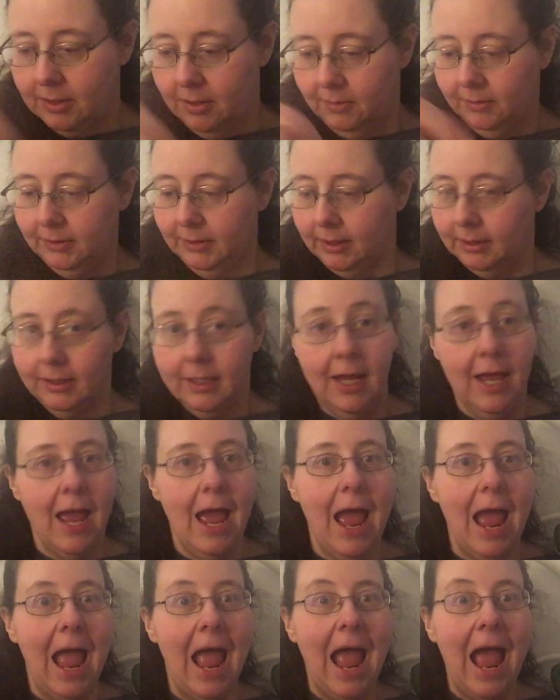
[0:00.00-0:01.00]
Hold on.
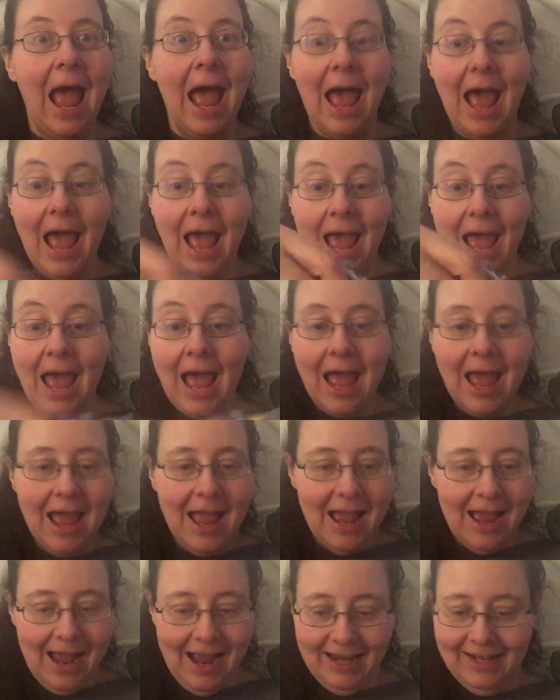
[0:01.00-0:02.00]

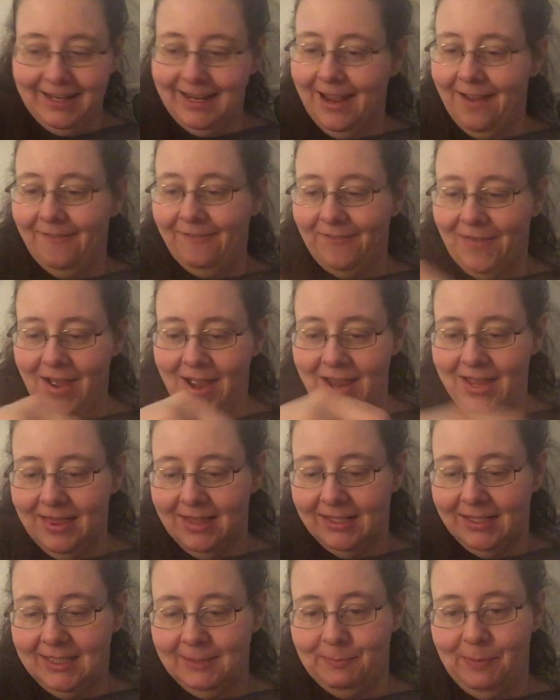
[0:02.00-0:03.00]
I can't
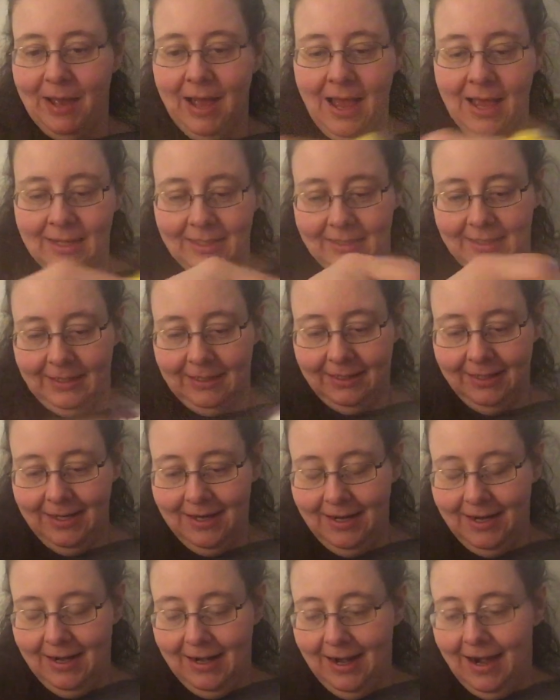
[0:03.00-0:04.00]
find the spot.
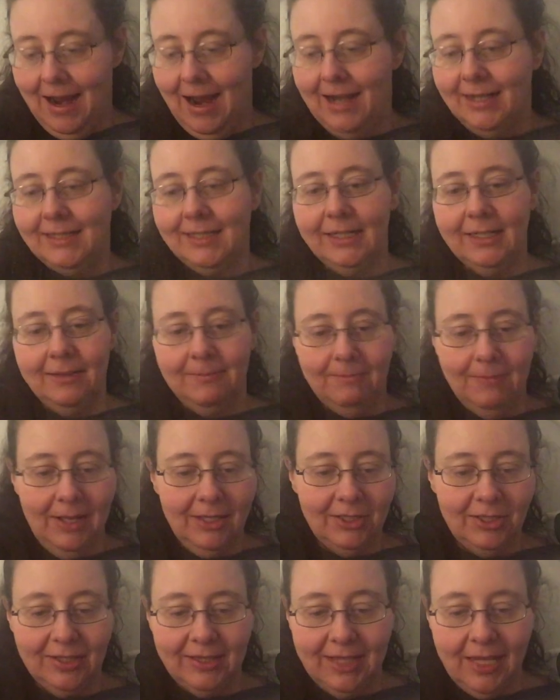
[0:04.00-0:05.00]
I did a
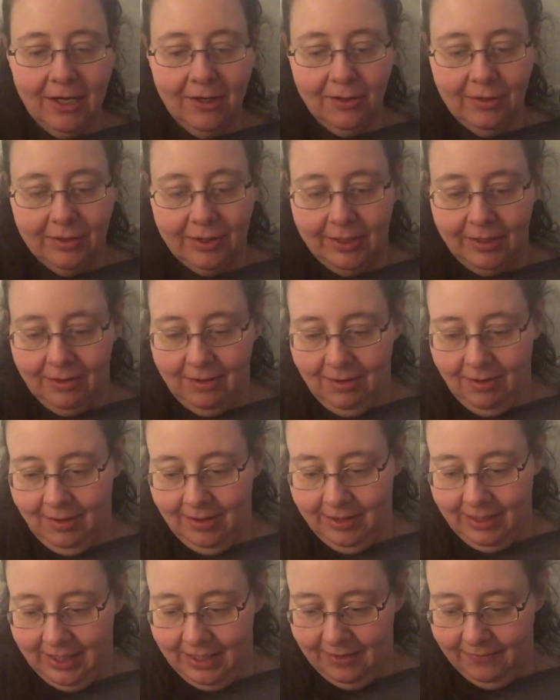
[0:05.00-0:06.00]
much thicker
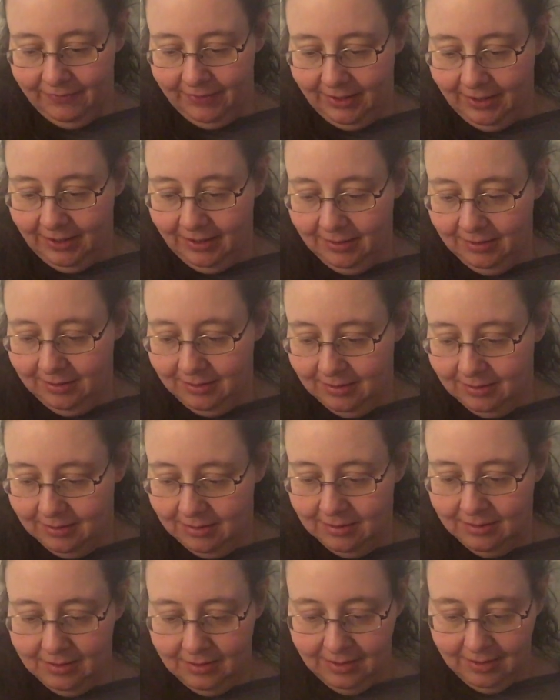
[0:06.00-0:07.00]
yarn even.
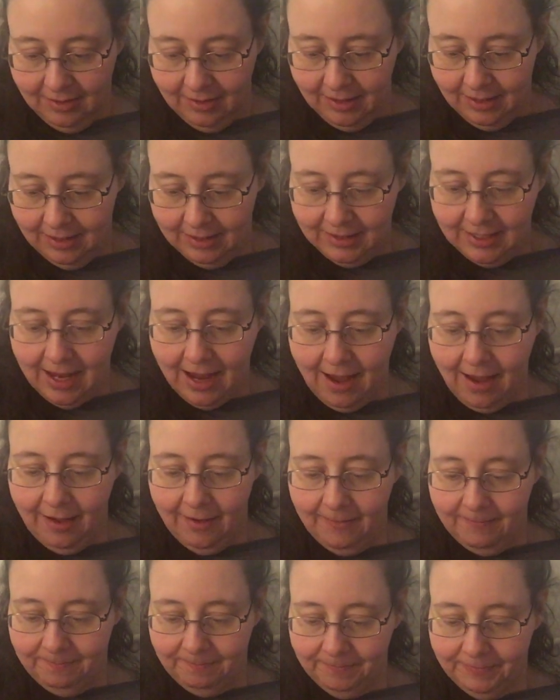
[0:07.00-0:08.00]

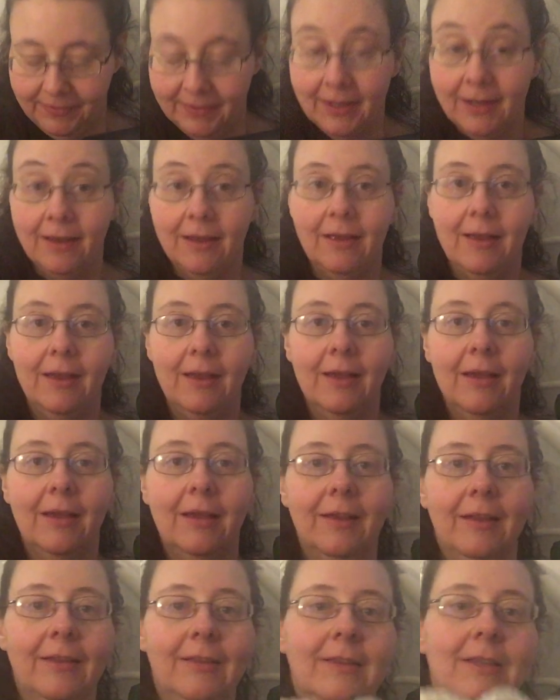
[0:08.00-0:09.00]
Yeah.
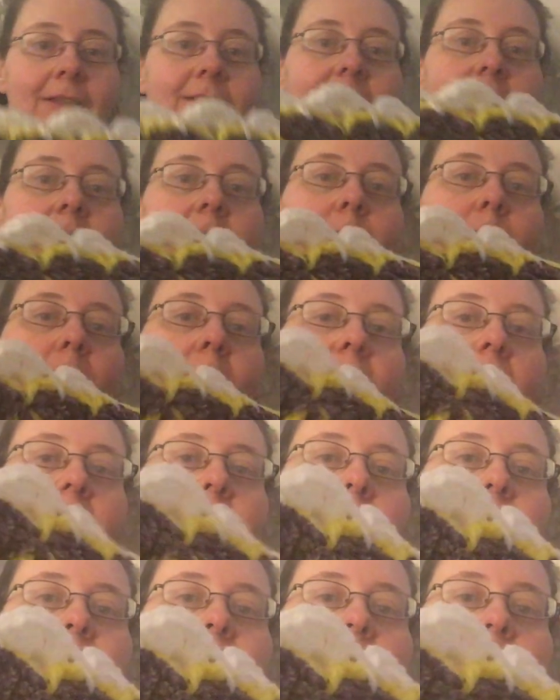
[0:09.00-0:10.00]
That's like a
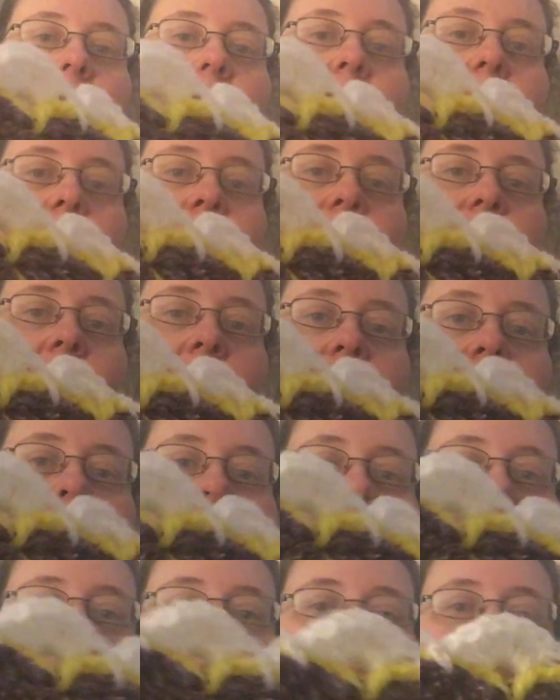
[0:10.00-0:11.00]
bulky 5. And
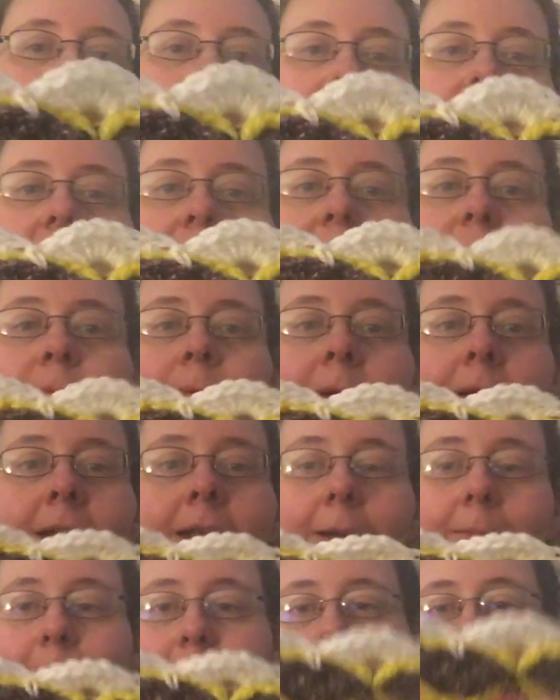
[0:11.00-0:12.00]
it only took 3
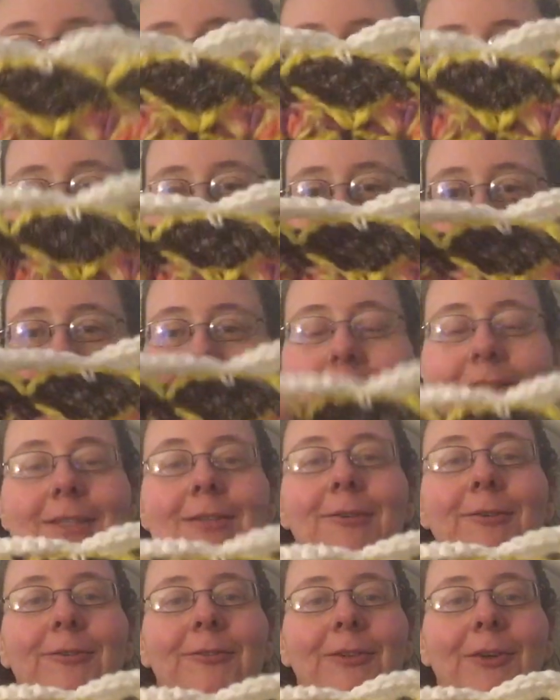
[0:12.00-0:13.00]
double crochets
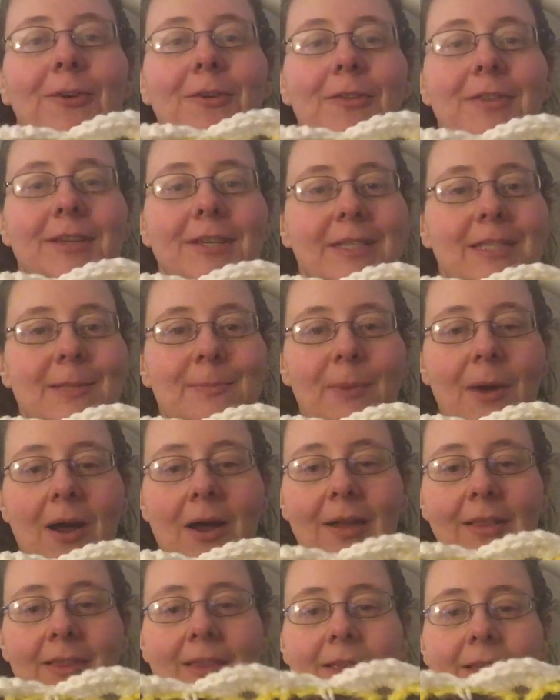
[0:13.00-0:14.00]
to fill this
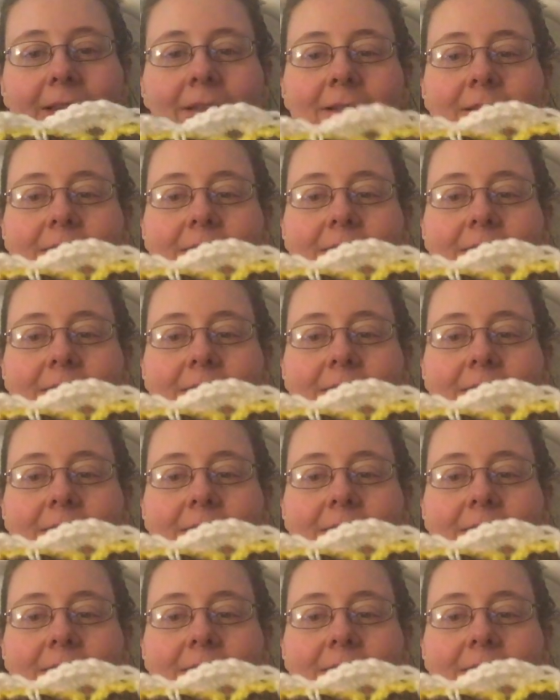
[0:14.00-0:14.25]
spot that